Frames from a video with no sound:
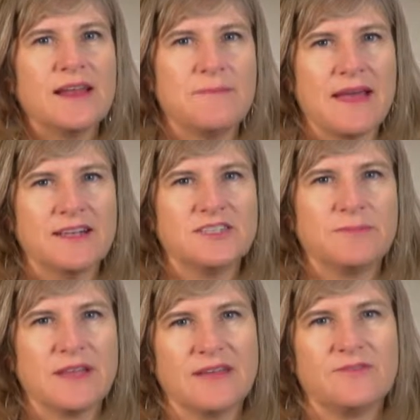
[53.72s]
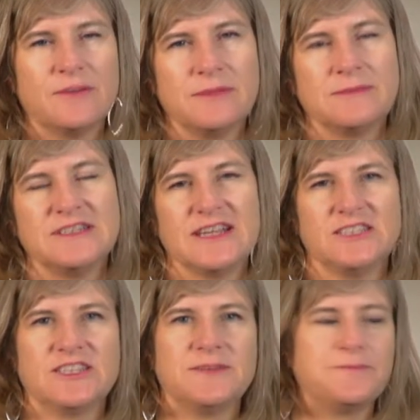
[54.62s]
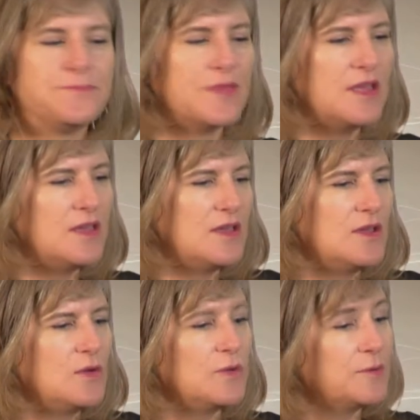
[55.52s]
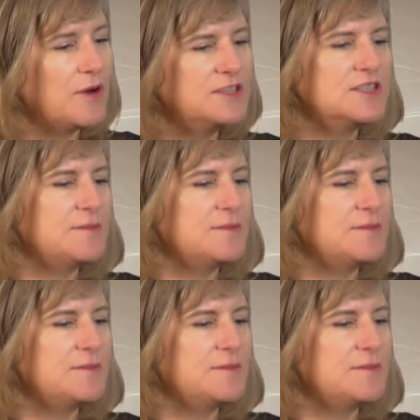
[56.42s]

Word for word: and manage a plan for implementation. When a project